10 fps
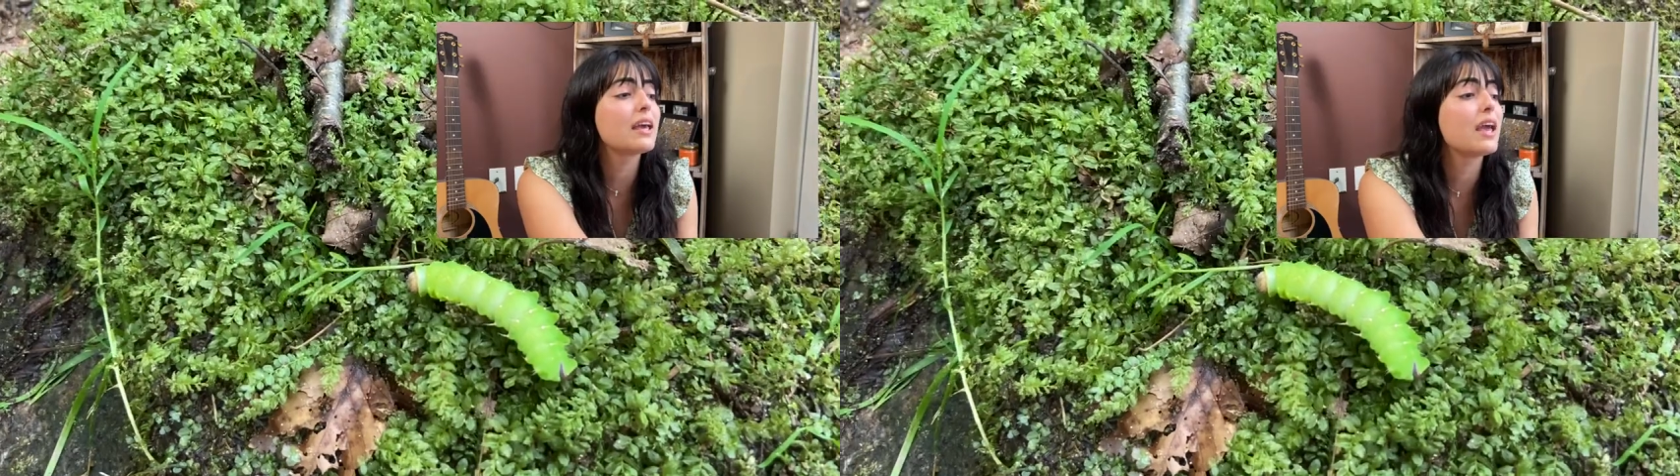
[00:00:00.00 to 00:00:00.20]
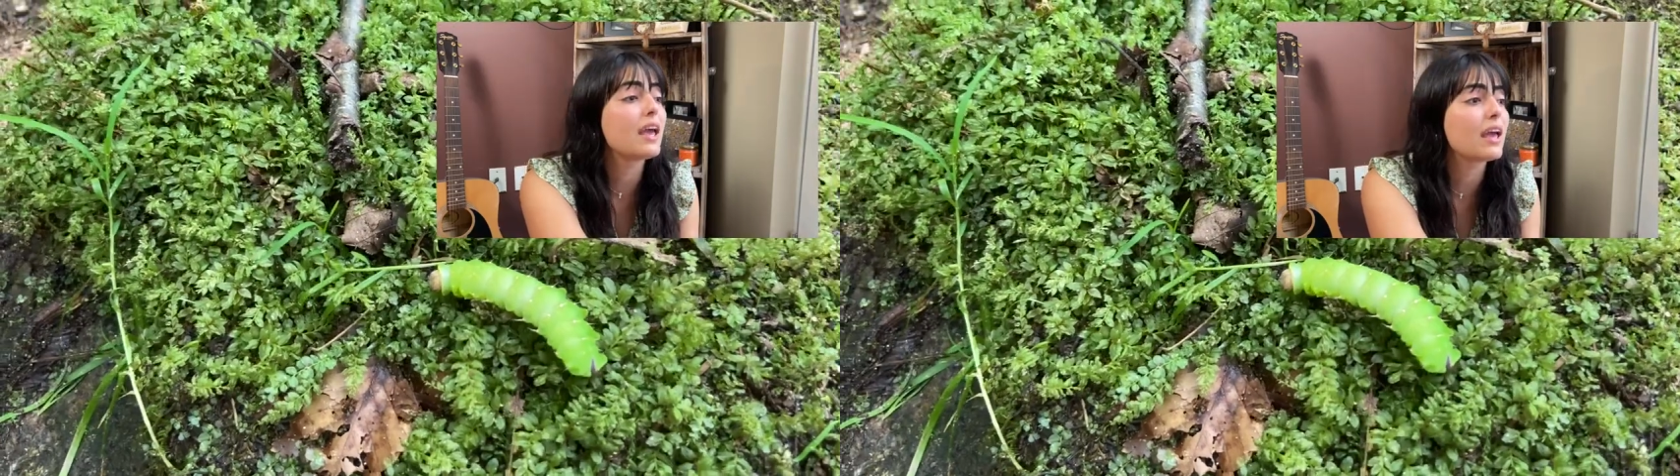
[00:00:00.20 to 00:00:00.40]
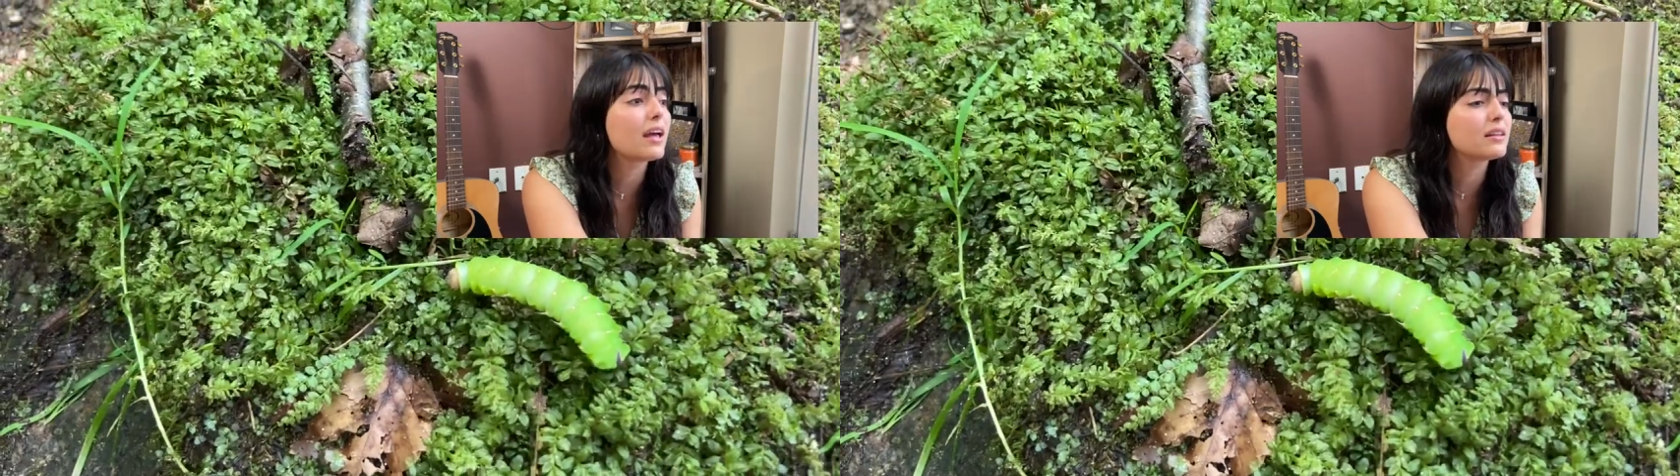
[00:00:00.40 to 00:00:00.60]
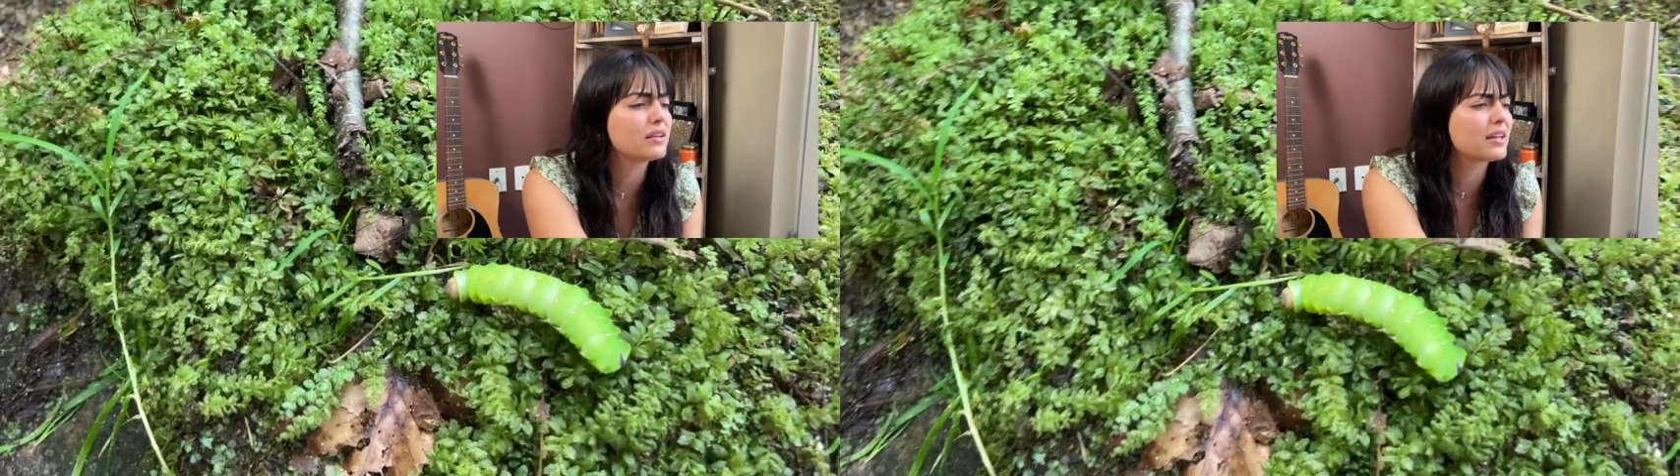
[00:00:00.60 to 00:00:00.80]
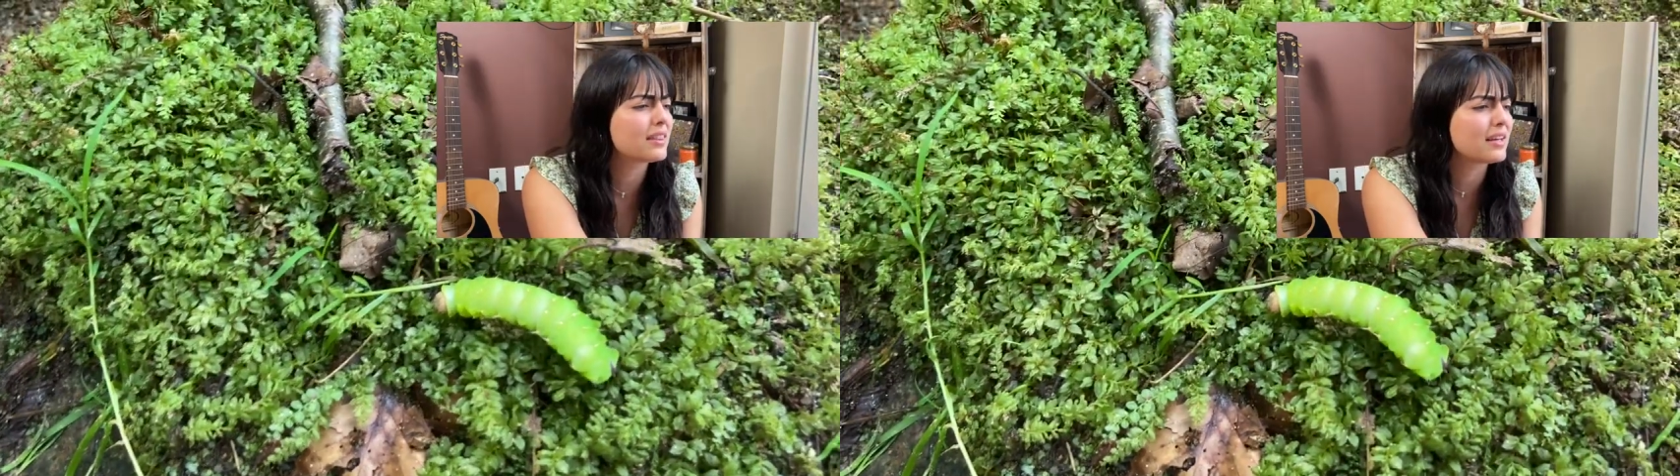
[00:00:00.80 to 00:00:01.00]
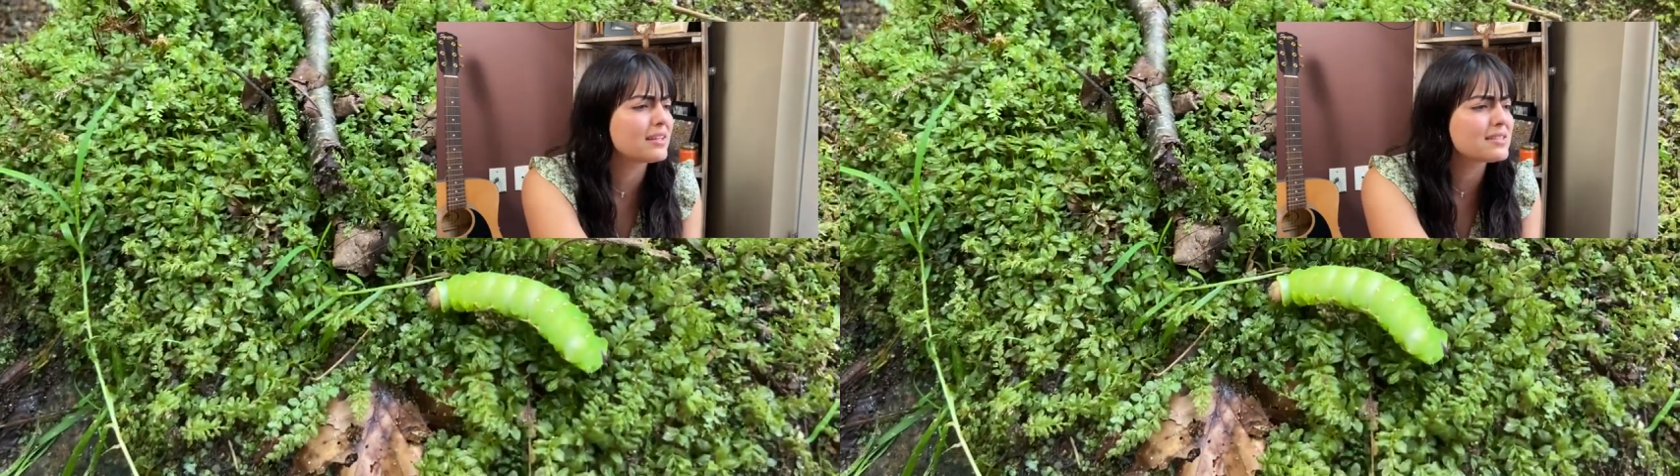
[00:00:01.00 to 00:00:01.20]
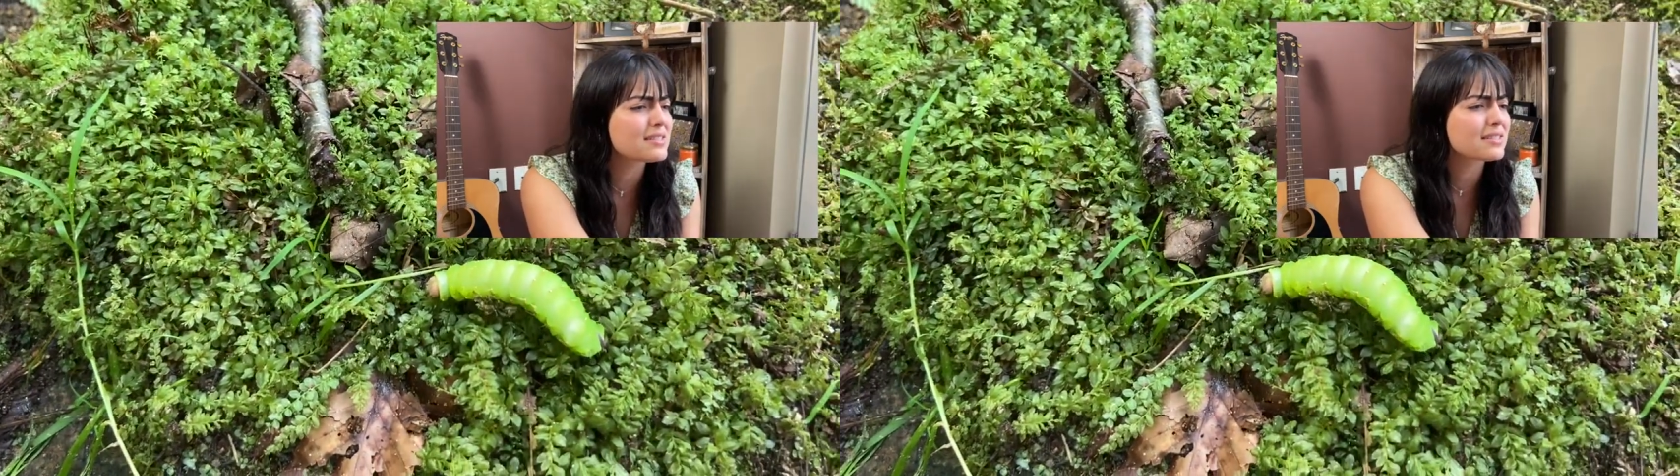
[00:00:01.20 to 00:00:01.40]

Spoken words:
King. Look at this.